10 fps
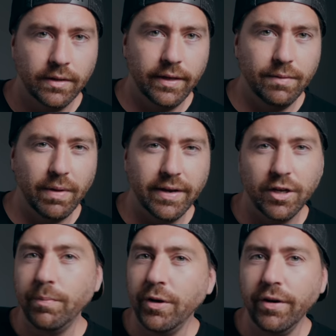in my
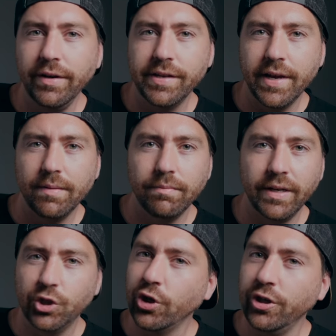community tab,
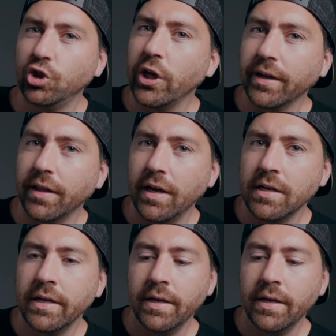make sure you check that.